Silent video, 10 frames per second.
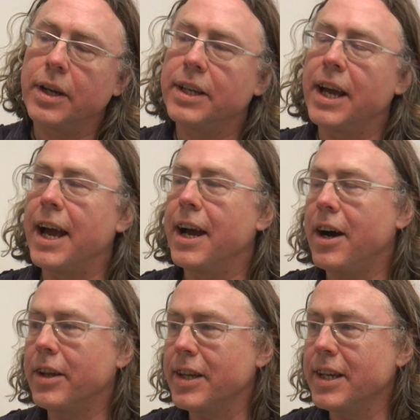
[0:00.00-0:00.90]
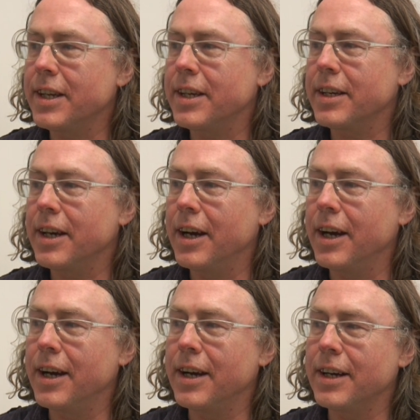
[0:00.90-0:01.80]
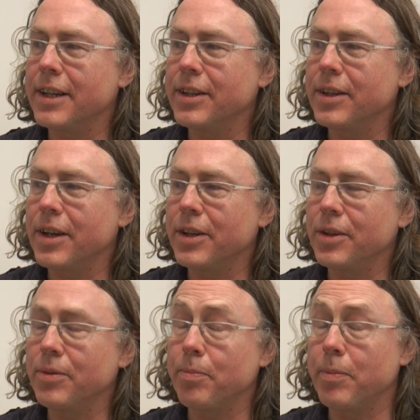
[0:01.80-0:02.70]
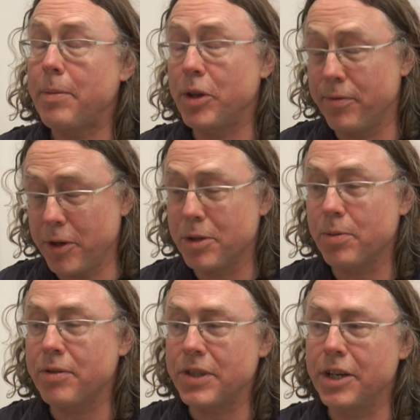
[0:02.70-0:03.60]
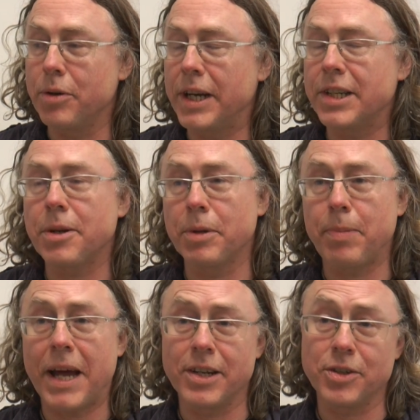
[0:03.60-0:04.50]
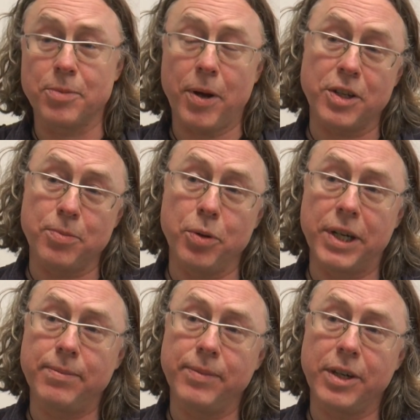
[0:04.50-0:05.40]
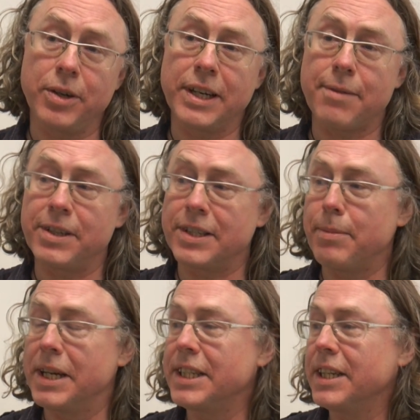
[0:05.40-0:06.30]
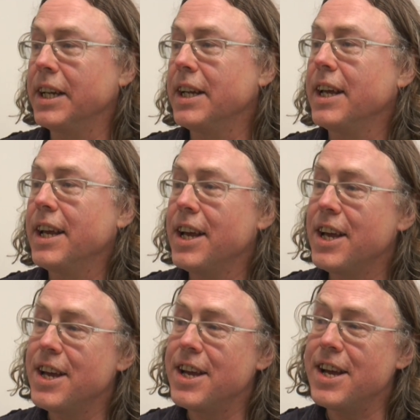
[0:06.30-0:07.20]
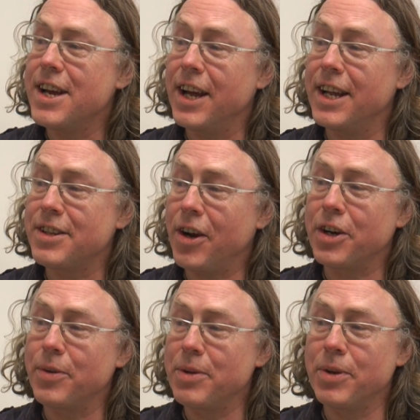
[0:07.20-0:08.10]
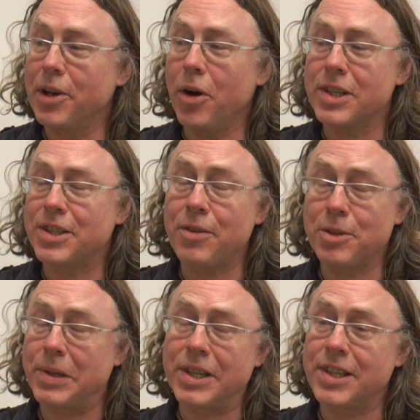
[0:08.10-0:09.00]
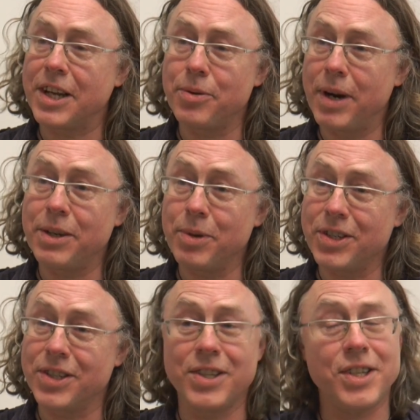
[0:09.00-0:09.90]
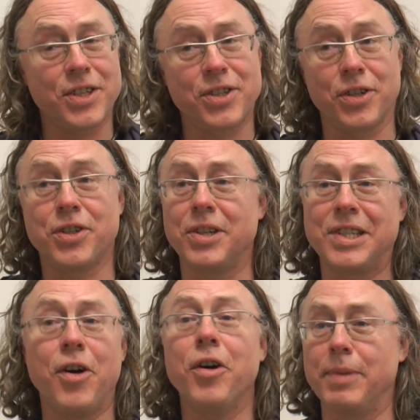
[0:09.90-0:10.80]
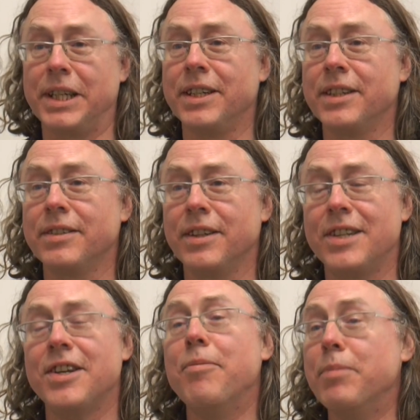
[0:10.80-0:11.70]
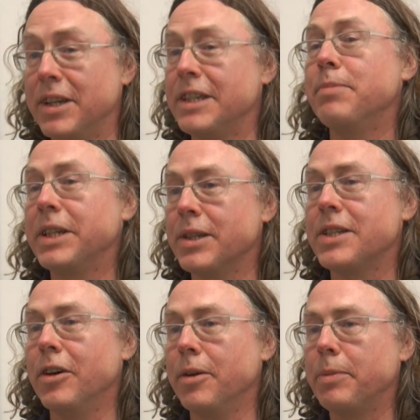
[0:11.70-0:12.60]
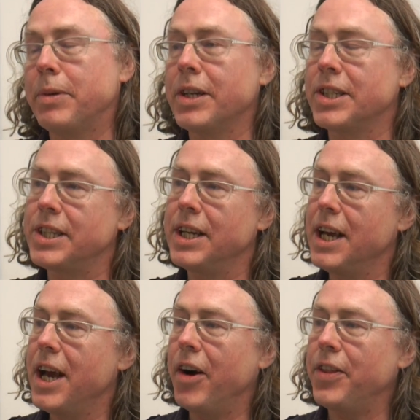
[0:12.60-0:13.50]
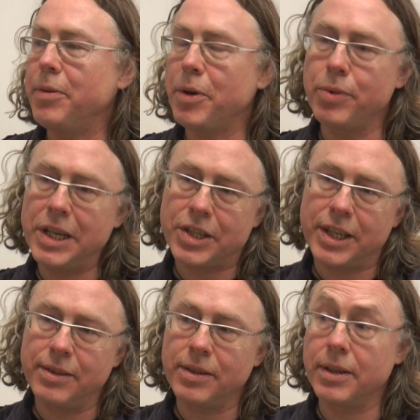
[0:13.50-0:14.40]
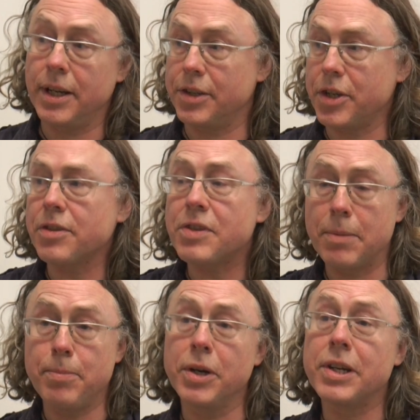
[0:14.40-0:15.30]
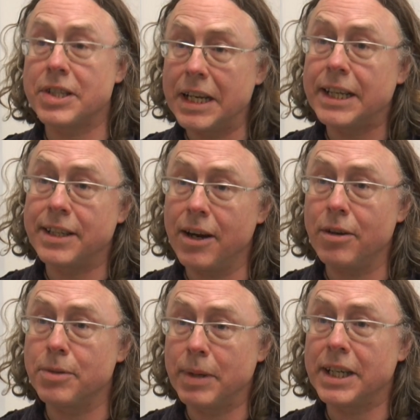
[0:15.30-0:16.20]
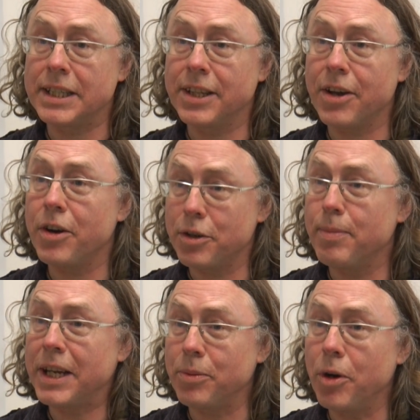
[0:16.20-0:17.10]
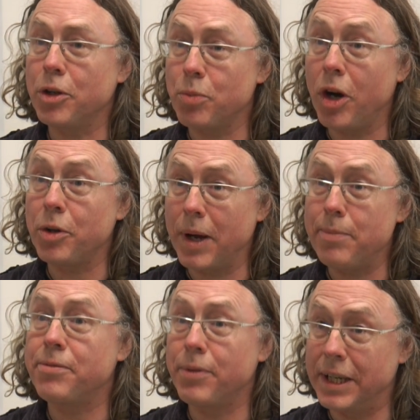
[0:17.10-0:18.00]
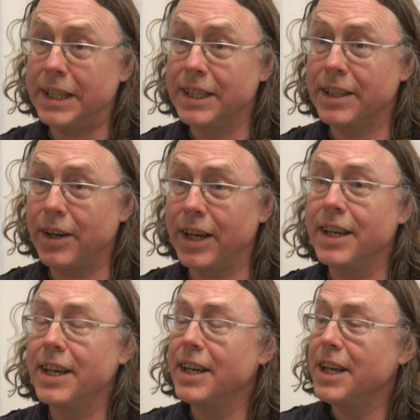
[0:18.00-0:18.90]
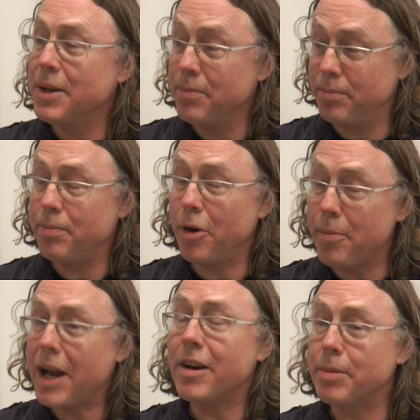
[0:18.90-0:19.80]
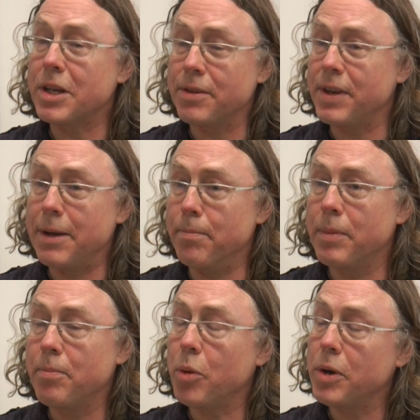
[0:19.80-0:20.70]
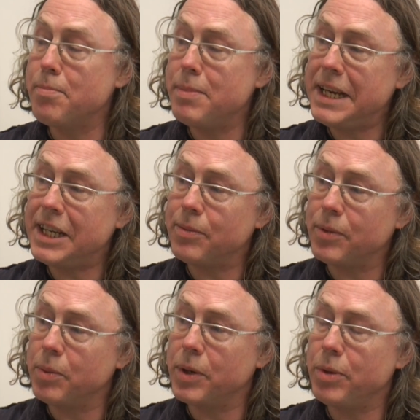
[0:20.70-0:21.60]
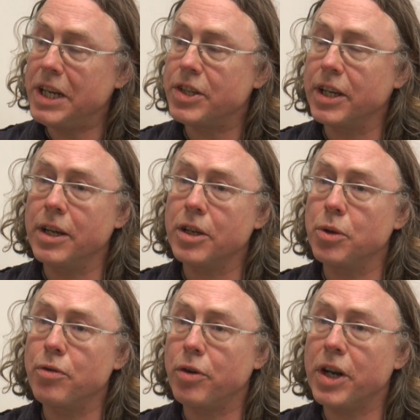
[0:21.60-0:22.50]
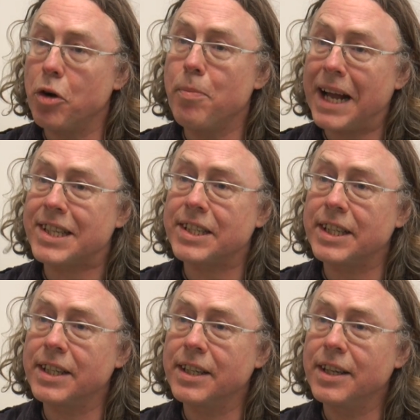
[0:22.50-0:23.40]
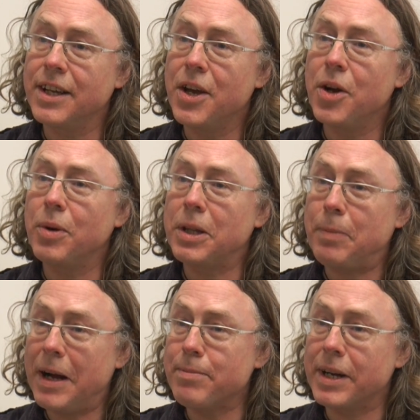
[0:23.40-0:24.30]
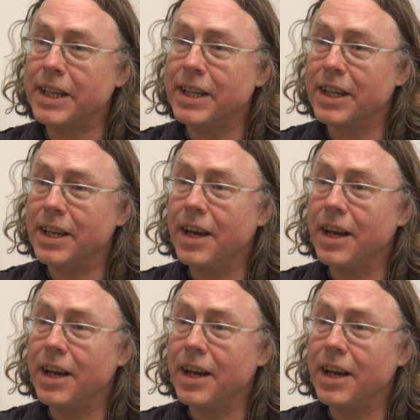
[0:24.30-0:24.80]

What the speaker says: Yeah, I think maybe your viewers will have seen already some of the panellists who spoke this morning, including Nafiz Ahmed. And I agree with a lot of the stuff that's being said already, which is this is just good timing. It's unbelievably good timing because I think we're reaching, it's because of Tim Berners-Lee, ultimately, the guy who made the World Wide Web free, right? Primarily because of him, but we're reaching a sort of critical mass where the public